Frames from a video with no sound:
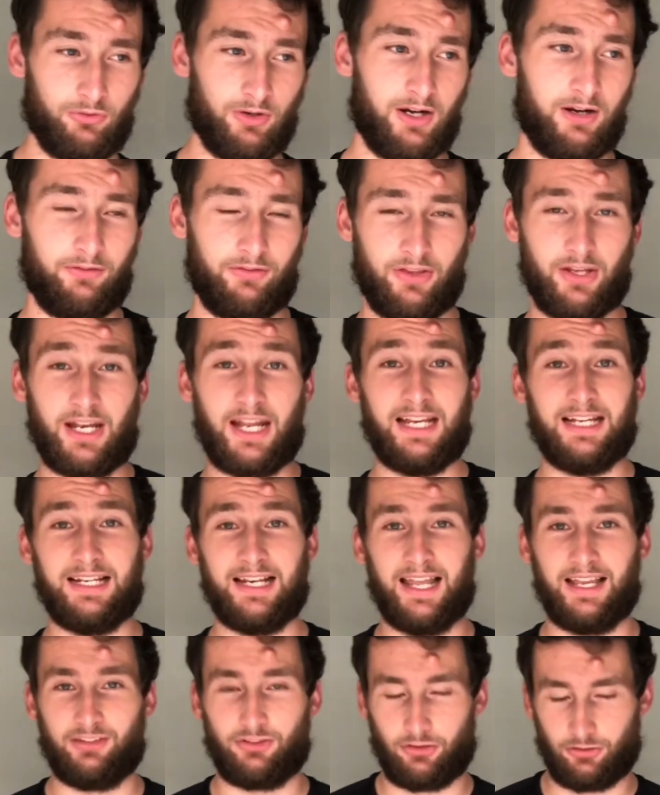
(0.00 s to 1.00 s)
rather than eat
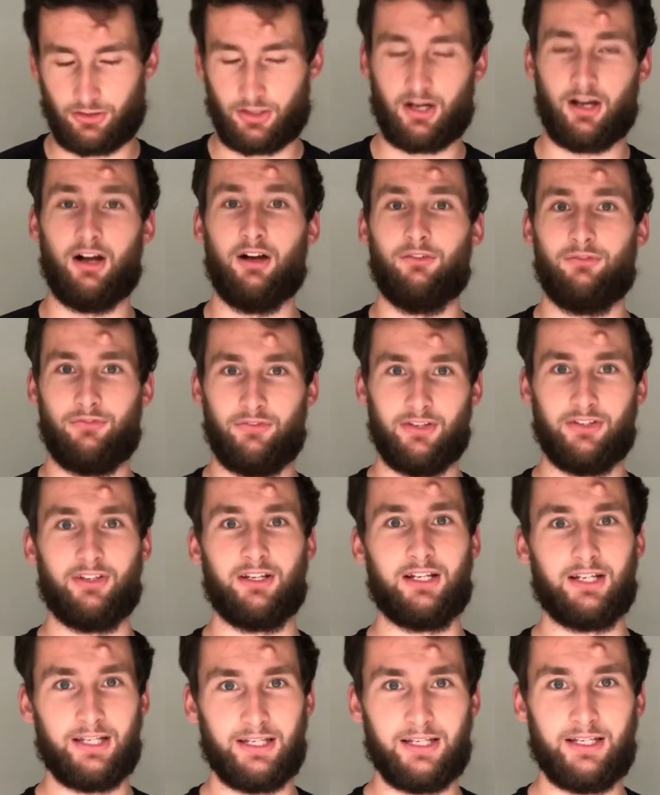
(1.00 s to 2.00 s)
less because I can't
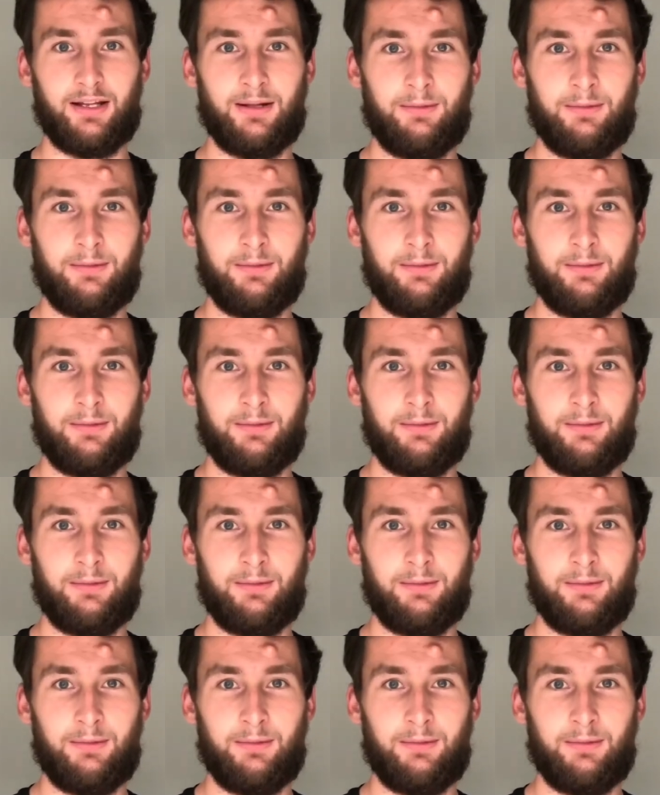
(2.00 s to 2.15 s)
physically